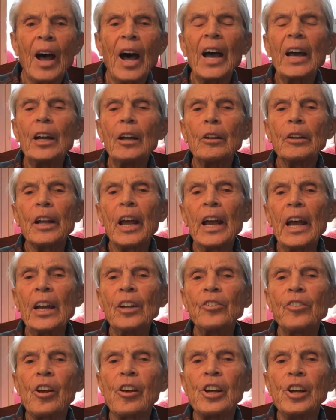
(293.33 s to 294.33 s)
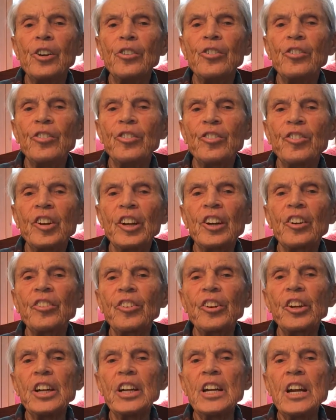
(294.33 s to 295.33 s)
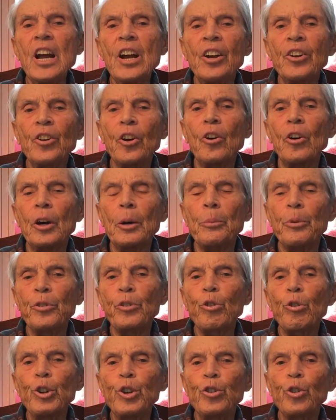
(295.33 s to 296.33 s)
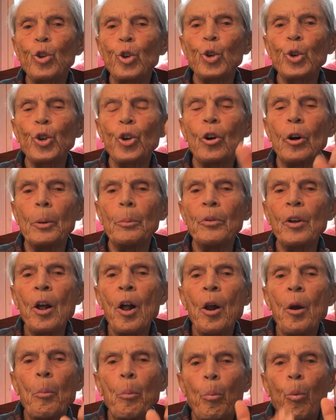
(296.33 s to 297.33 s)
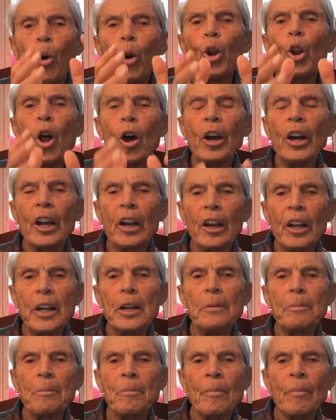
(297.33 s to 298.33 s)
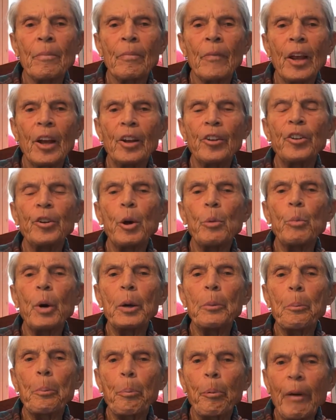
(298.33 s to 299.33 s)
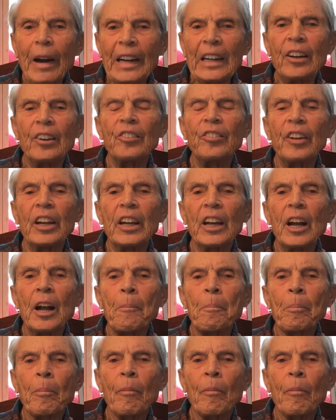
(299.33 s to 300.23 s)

Anal cancer is 60 times, 60 times more likely in someone practicing